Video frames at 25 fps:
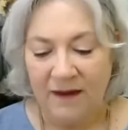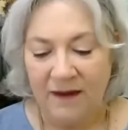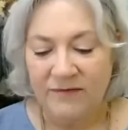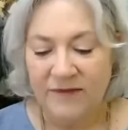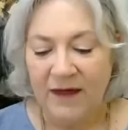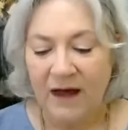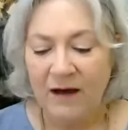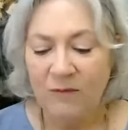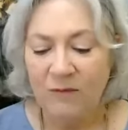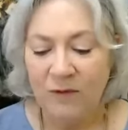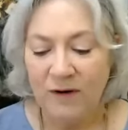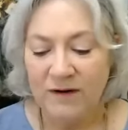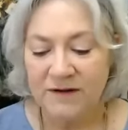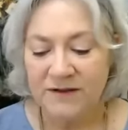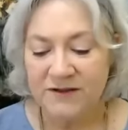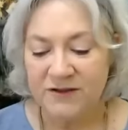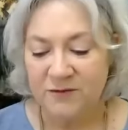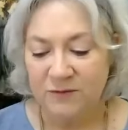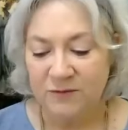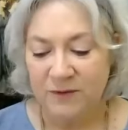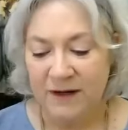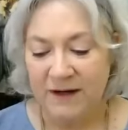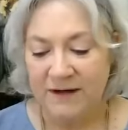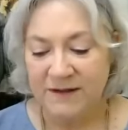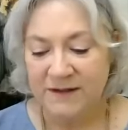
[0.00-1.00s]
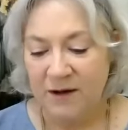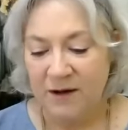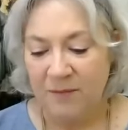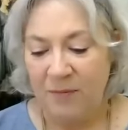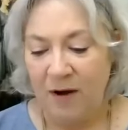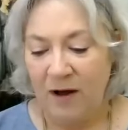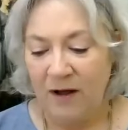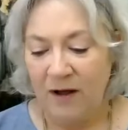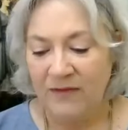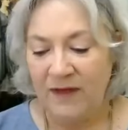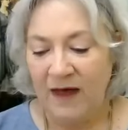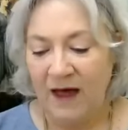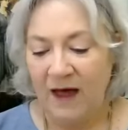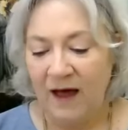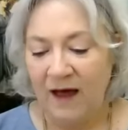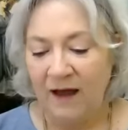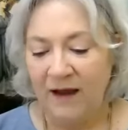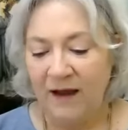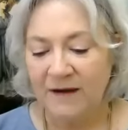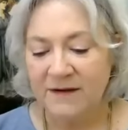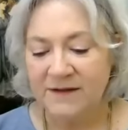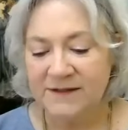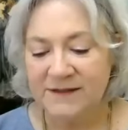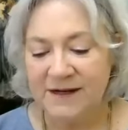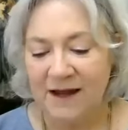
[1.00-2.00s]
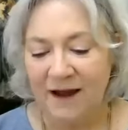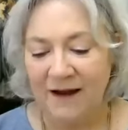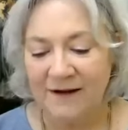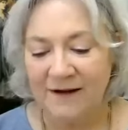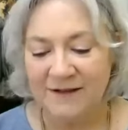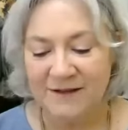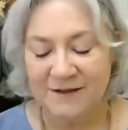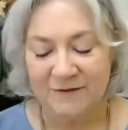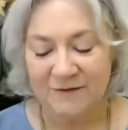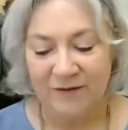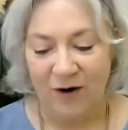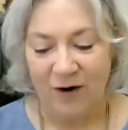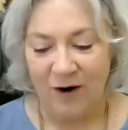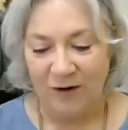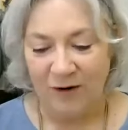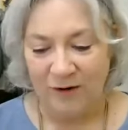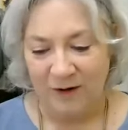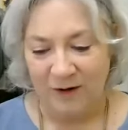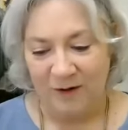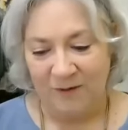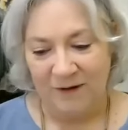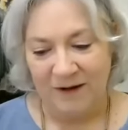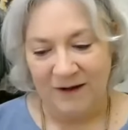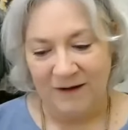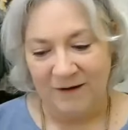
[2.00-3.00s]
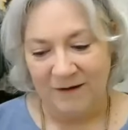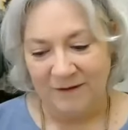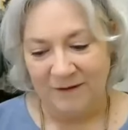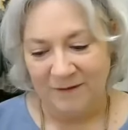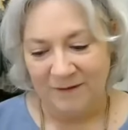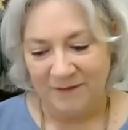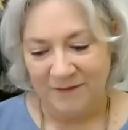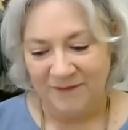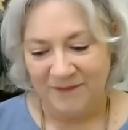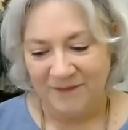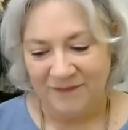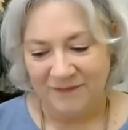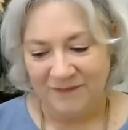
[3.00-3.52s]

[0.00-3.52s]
That was to eat upon the highest heights of Arlo Hill.